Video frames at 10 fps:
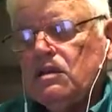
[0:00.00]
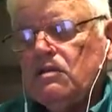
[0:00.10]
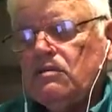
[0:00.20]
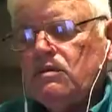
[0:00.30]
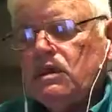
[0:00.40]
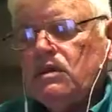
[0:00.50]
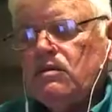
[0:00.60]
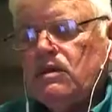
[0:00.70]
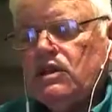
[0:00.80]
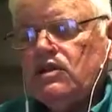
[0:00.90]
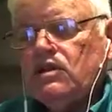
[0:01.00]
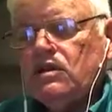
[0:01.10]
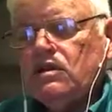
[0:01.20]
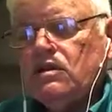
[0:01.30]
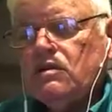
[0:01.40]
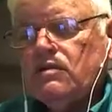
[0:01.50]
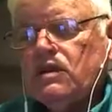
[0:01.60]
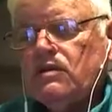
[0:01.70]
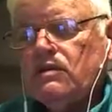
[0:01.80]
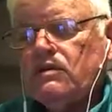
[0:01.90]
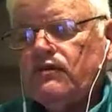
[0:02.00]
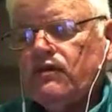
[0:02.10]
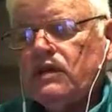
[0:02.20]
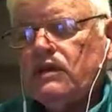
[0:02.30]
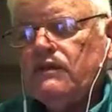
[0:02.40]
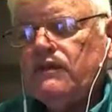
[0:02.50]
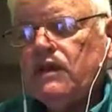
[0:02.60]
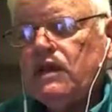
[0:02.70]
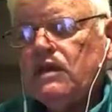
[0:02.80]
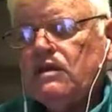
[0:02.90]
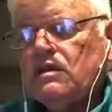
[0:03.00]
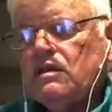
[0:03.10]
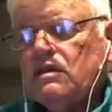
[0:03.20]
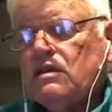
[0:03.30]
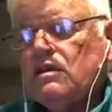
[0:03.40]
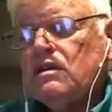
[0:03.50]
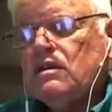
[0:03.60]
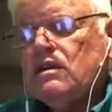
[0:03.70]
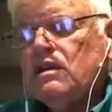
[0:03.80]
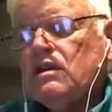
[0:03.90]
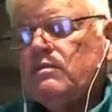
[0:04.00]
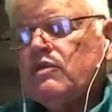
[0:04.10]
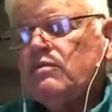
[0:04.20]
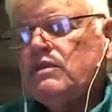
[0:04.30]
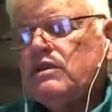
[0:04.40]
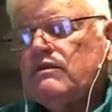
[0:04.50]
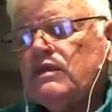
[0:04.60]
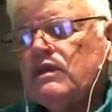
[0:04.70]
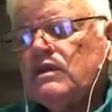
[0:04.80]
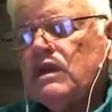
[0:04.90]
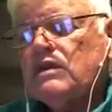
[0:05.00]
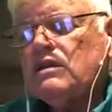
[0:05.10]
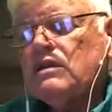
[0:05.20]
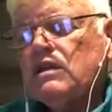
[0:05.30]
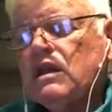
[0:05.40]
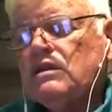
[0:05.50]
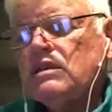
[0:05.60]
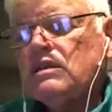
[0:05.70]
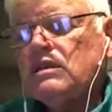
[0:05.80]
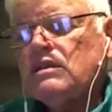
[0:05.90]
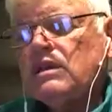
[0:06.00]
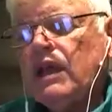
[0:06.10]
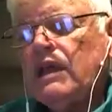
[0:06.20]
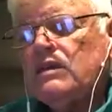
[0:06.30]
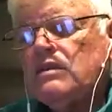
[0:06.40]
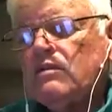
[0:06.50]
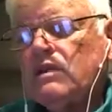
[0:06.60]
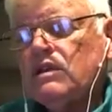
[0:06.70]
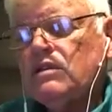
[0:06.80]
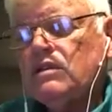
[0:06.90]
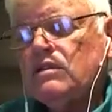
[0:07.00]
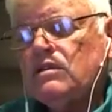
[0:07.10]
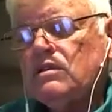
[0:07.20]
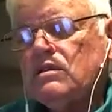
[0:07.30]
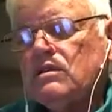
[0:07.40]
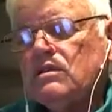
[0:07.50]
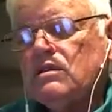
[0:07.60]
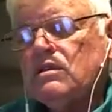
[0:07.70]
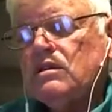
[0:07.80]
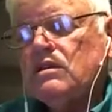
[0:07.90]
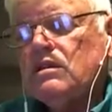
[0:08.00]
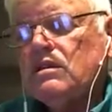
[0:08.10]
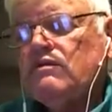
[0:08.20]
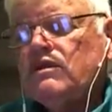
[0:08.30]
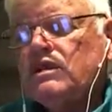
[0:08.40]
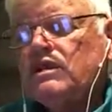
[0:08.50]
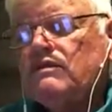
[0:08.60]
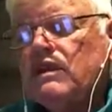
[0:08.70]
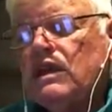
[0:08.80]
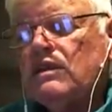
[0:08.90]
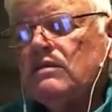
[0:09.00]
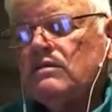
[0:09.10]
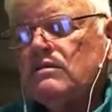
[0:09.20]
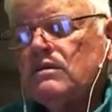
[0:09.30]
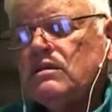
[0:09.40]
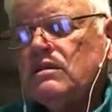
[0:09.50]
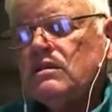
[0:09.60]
You will not question what you have already defined, and the purpose of these exercises is to ask questions and receive the answers.